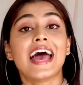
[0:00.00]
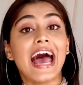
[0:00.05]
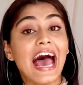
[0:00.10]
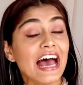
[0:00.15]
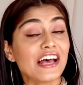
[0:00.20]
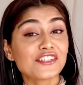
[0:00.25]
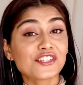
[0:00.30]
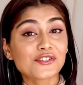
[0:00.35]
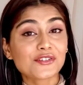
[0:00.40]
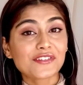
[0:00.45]

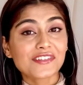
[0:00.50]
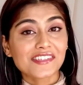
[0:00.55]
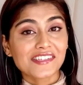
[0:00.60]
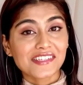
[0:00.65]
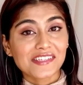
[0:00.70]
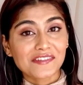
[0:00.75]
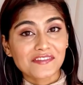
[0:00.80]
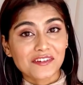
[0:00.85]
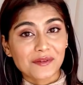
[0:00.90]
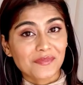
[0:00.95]
As you can
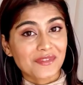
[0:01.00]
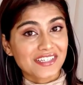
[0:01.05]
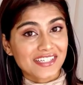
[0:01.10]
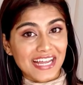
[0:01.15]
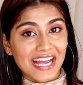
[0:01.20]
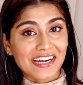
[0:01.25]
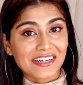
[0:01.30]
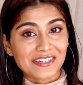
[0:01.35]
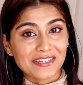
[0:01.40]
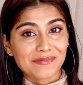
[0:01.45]
see from the
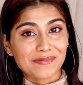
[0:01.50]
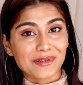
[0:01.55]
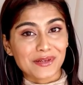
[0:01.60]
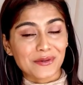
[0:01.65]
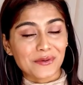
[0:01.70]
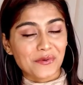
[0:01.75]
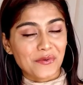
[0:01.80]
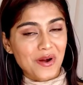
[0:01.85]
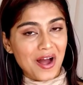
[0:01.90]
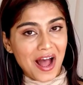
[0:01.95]
title
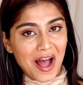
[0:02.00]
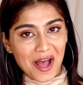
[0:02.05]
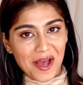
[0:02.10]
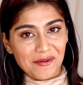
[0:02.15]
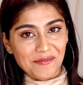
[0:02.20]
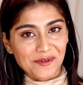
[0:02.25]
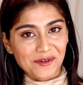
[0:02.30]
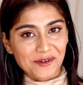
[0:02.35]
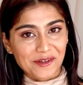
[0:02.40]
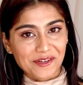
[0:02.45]
below,
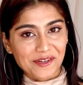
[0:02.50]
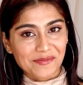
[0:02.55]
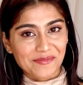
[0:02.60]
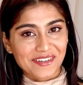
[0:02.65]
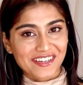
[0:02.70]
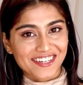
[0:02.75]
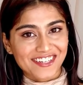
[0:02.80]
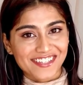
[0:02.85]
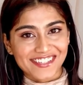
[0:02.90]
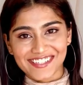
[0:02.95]
I'm going to
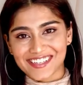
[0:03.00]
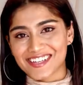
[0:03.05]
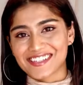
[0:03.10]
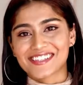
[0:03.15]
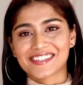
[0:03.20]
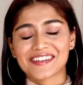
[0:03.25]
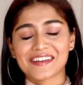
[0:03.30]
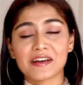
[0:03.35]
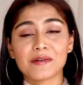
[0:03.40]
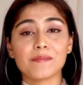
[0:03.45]
be
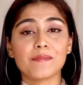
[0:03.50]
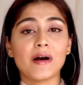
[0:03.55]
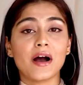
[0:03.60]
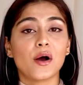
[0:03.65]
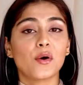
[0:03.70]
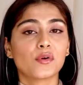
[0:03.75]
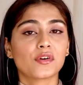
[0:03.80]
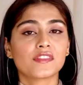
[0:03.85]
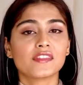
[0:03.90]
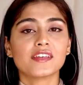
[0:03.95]
discussing
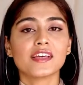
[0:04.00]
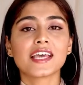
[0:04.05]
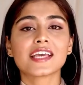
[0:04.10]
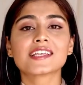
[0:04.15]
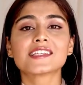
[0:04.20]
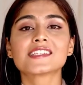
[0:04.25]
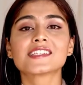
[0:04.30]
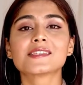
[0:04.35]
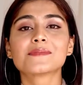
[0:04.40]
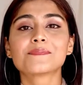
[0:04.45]
about the
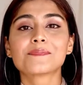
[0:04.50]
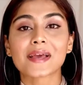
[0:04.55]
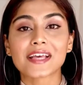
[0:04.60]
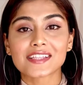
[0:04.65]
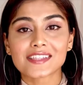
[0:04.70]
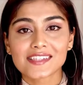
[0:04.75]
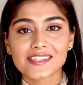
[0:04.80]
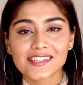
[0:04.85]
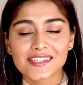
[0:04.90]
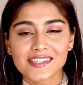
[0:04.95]

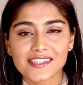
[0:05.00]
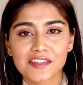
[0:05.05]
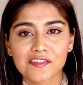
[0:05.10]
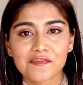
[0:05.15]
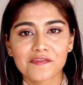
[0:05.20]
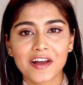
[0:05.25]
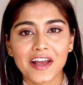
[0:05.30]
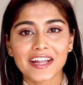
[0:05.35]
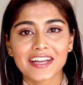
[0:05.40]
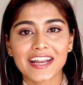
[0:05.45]
expenses, the
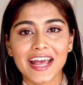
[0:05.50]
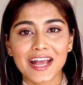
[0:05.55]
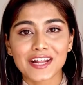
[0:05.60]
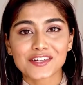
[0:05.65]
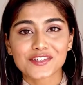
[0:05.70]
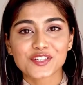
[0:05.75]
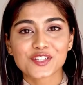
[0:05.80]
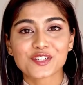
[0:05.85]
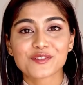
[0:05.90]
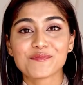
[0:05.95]

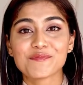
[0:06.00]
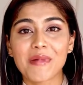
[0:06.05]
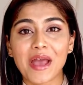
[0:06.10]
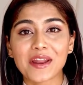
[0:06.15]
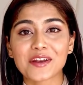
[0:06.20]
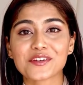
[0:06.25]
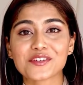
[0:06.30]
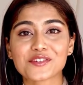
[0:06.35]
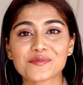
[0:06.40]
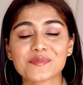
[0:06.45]
financial
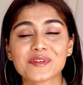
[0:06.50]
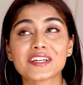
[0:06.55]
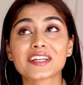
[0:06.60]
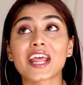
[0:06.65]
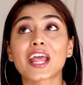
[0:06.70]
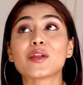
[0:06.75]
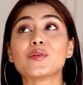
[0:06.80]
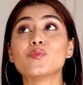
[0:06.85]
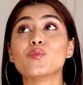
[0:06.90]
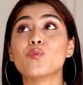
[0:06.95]
management,
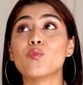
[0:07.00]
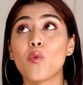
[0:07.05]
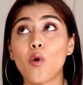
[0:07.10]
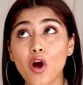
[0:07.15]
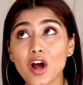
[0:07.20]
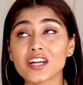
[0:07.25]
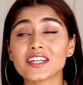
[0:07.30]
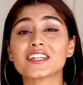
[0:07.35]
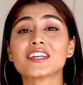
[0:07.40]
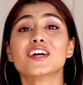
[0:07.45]
and
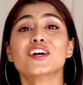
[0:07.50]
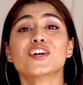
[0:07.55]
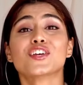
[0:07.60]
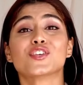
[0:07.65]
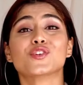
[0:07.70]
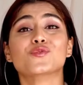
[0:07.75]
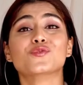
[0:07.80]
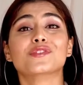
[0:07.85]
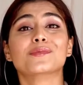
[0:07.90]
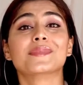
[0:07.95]
what
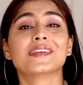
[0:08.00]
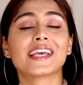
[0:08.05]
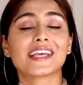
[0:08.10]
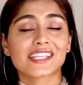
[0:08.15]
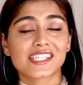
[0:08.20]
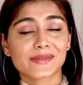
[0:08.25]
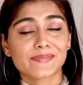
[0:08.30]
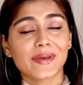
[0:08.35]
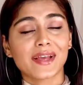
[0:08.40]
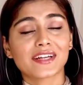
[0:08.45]
you will be
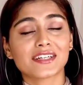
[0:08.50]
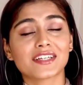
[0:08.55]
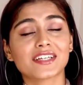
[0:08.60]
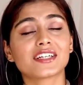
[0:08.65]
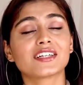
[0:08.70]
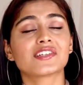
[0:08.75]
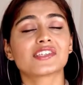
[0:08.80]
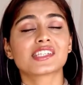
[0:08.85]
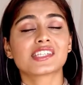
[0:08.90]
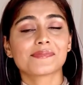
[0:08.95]

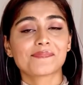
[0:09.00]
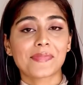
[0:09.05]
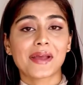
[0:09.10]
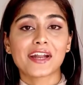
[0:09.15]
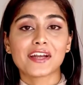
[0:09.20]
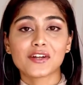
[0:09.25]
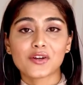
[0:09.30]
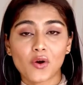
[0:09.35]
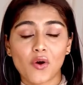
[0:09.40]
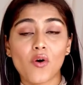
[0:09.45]
expecting to
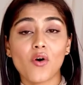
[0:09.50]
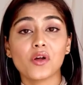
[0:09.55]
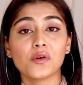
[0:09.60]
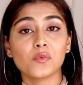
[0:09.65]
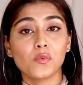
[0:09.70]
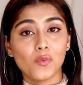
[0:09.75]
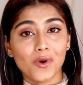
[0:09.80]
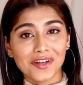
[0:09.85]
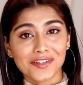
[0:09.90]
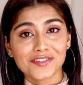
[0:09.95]
spend
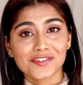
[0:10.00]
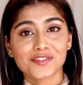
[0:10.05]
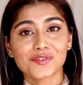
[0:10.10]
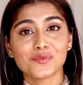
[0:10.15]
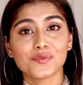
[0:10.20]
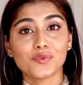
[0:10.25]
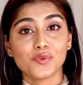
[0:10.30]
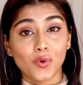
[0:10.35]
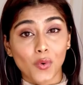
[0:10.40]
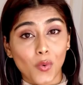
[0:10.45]
on once
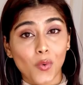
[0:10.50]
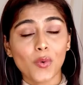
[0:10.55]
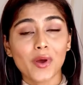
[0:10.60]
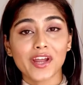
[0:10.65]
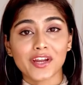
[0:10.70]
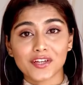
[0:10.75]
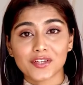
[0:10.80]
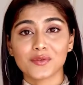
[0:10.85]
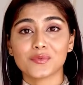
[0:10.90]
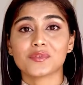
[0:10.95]
you go
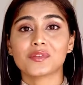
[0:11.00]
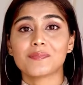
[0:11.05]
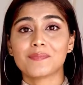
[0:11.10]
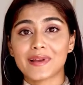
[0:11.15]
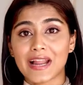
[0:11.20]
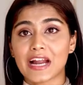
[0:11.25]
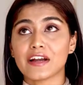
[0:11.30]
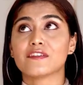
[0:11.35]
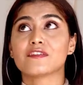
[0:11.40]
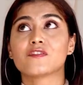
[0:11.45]
into the
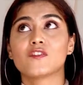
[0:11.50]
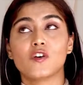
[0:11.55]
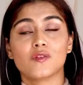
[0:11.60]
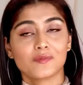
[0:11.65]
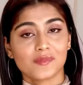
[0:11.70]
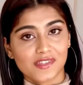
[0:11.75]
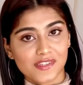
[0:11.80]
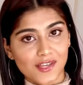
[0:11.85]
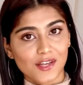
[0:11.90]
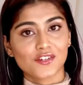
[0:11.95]
platform
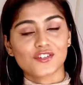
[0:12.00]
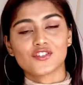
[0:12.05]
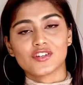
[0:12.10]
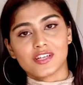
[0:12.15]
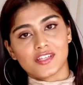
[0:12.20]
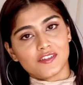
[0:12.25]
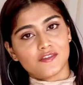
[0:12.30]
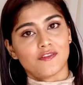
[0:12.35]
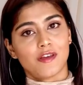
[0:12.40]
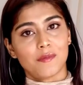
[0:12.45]
such
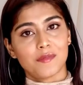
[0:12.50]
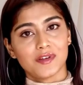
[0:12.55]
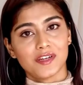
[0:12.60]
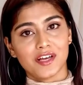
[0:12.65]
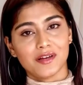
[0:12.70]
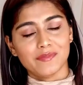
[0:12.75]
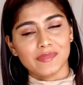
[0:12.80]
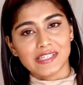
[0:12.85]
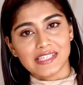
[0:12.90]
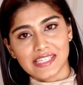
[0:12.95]
as
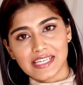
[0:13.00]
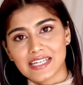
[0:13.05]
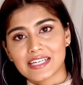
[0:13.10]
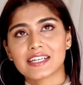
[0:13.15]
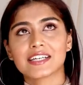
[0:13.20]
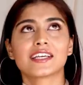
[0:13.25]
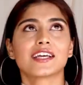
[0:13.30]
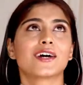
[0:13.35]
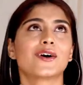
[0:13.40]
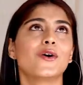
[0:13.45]
Femina Miss
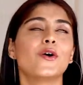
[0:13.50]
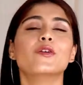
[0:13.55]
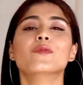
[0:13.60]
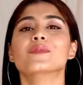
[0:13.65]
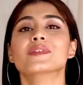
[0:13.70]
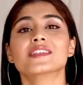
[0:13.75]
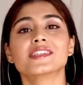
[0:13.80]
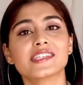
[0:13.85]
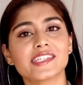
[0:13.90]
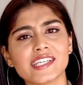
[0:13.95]
India or
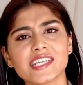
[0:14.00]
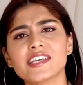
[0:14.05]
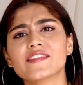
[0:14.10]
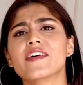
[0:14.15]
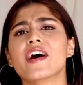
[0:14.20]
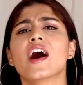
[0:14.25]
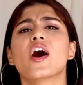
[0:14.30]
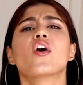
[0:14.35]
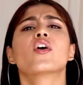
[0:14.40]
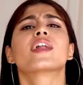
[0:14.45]
Miss
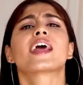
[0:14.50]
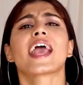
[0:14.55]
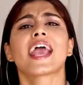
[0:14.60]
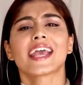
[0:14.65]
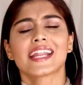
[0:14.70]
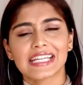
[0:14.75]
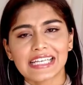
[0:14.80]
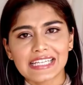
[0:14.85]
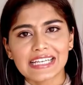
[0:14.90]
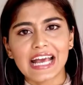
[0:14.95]
Diva or
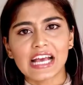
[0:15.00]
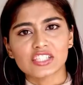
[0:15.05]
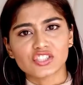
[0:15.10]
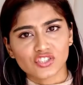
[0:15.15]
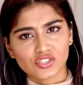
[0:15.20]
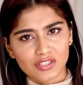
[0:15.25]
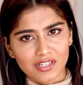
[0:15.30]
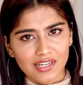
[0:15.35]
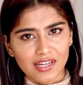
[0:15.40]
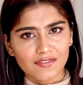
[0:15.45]
any
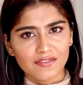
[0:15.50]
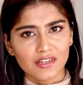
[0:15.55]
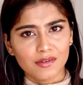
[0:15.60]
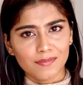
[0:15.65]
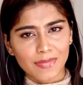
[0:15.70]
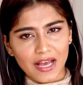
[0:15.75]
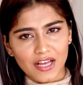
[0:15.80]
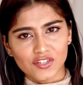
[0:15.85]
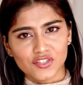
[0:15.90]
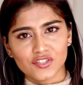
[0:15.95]
national level
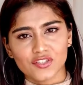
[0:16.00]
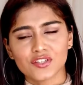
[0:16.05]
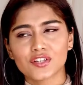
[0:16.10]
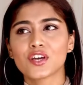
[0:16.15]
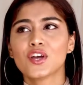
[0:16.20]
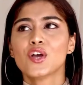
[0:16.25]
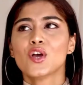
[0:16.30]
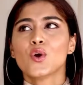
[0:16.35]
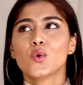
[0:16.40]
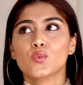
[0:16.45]
pageant
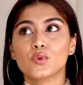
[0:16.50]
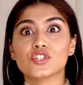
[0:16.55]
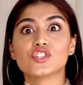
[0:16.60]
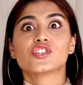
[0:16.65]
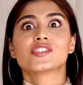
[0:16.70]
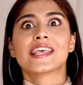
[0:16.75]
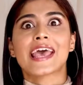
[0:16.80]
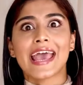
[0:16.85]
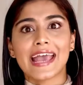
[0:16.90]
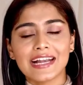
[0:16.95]
which
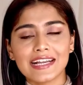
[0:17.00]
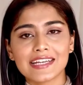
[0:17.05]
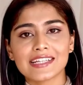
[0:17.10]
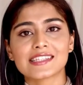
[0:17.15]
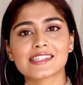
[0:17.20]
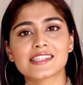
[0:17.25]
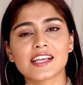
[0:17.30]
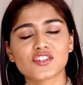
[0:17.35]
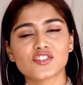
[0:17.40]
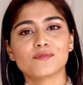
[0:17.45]
is held at
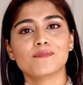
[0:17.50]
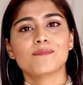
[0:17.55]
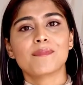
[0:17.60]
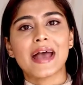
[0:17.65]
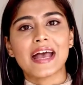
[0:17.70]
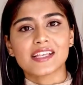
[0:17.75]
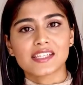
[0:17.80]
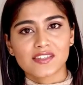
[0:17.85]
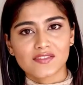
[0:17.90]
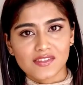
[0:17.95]
such a
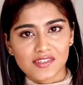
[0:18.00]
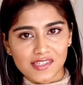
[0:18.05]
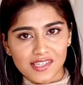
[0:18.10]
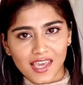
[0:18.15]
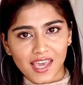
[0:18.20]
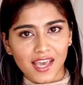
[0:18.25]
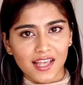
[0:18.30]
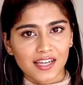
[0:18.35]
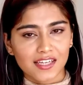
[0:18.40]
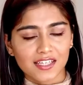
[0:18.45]
massive
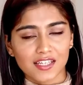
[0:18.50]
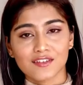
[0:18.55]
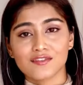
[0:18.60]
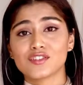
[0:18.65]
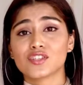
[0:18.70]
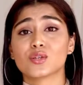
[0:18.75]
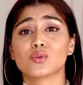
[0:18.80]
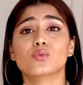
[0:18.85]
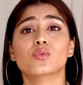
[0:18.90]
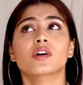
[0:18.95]
scale and
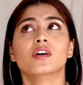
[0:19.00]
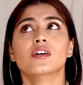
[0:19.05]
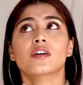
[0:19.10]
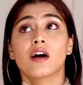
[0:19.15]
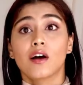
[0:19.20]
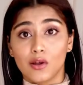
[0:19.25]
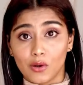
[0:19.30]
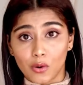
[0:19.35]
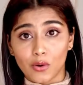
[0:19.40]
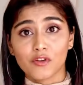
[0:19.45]
gives you
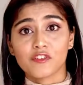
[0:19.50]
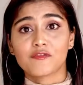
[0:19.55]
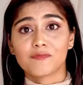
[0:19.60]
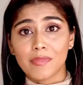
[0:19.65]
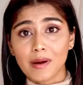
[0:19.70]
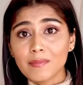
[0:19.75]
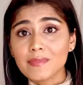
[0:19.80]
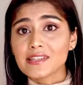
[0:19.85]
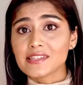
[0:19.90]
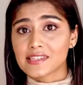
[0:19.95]
a lot of
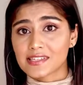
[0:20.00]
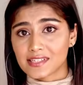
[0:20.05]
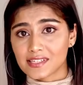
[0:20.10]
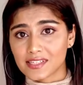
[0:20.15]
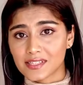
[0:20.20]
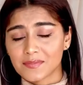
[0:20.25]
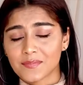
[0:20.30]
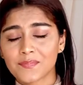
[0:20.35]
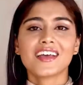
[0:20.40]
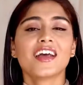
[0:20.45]

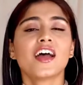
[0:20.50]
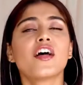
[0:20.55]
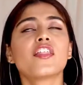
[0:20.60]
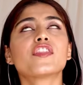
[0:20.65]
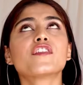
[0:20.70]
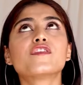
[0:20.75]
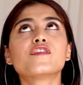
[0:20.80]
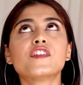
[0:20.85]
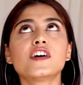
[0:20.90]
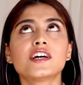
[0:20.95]
publicity.
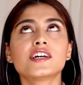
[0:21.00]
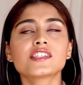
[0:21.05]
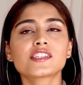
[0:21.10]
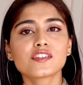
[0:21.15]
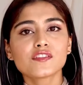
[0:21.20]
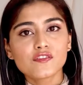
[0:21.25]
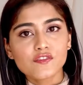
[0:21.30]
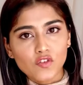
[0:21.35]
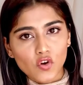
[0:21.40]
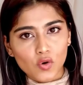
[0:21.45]
The first
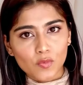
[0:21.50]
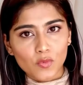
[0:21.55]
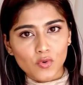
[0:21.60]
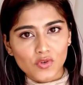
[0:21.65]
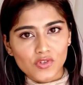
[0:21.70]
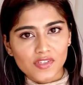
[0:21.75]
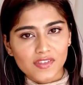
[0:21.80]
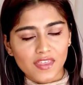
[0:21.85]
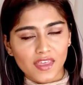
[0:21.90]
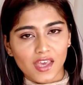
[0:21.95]
and
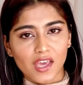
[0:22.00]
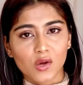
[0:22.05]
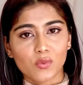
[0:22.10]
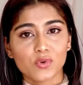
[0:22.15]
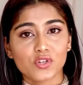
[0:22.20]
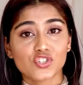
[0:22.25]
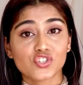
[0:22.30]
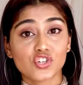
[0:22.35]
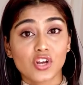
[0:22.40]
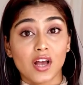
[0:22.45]
foremost thing
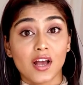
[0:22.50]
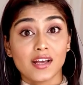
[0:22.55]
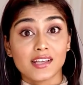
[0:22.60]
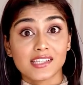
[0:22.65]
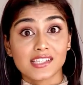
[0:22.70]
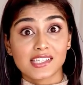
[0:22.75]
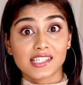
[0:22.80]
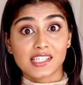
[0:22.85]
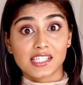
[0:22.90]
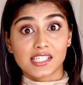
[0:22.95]
which
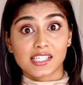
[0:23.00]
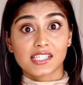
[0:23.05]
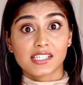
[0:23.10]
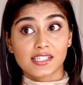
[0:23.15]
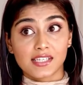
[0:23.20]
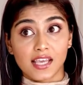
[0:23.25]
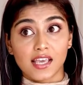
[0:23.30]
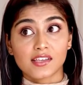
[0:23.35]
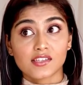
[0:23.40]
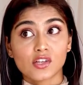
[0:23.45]

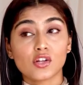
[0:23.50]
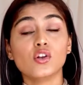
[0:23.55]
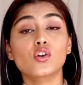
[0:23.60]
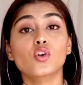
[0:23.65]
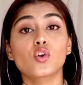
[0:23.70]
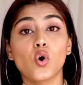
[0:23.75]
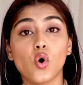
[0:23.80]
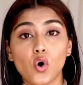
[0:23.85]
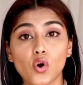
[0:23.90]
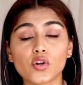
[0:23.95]
takes a
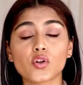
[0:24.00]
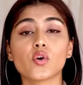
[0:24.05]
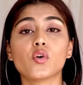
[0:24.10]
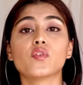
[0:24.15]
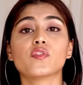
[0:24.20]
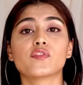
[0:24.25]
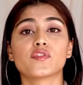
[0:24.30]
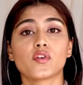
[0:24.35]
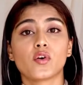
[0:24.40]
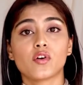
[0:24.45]
lot
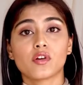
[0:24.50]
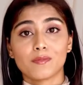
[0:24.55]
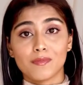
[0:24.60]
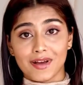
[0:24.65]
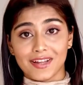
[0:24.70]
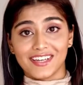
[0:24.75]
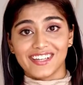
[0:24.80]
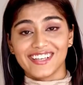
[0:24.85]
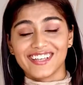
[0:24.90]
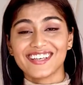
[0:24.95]
of your
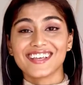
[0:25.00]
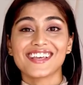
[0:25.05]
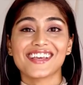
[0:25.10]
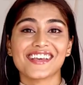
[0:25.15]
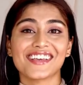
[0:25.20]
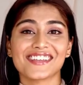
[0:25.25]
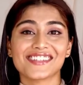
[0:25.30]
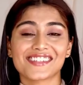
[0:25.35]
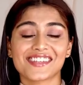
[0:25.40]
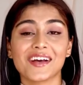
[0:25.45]
money
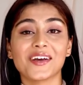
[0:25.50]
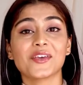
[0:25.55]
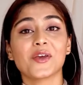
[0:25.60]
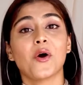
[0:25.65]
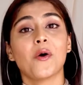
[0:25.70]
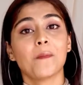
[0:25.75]
is your